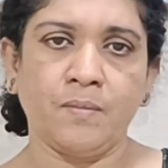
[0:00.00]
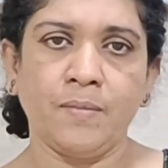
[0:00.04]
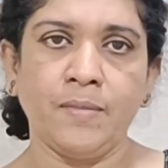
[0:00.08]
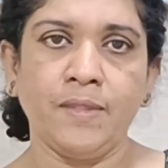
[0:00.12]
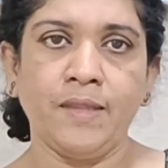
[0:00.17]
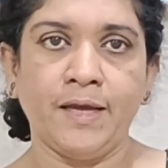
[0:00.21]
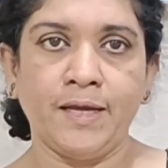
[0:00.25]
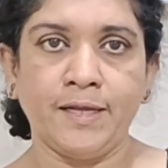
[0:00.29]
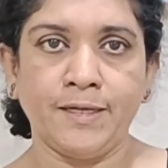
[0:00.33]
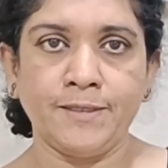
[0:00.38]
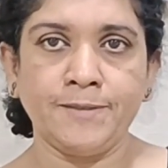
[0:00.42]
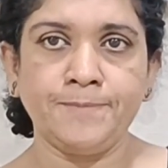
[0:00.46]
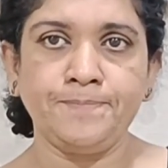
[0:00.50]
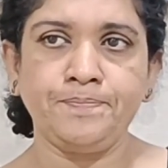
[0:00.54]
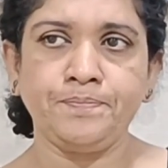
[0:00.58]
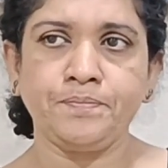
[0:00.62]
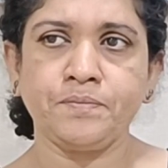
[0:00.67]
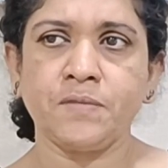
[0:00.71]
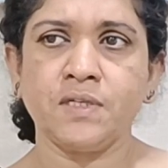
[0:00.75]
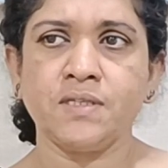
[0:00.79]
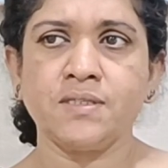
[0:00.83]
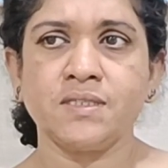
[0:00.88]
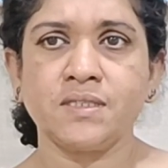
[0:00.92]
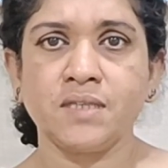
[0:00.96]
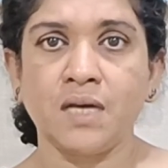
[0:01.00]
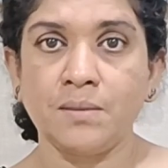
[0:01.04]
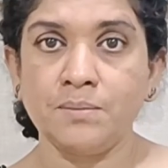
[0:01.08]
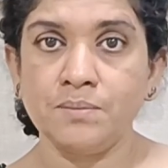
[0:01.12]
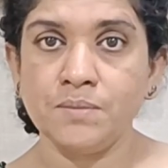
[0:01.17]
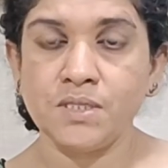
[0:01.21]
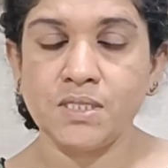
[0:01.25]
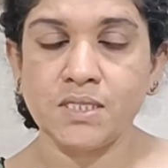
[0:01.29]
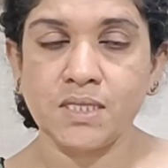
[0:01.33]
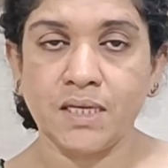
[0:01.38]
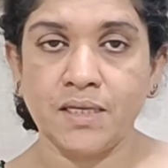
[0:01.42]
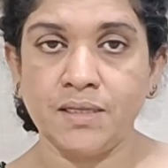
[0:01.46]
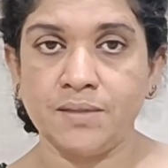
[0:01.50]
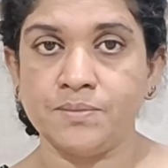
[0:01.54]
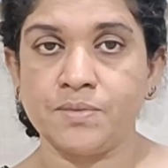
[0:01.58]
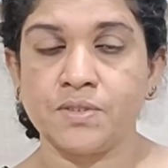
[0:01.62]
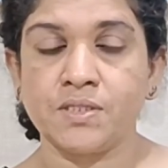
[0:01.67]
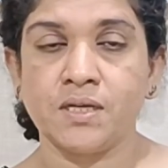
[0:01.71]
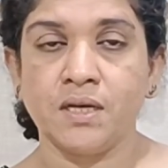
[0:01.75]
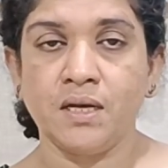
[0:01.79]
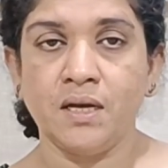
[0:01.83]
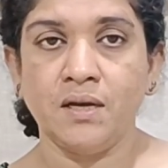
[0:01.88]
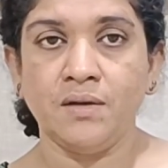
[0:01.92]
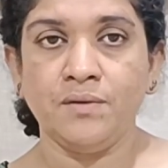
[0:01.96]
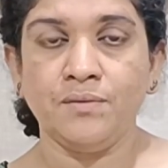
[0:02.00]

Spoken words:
Then sometimes,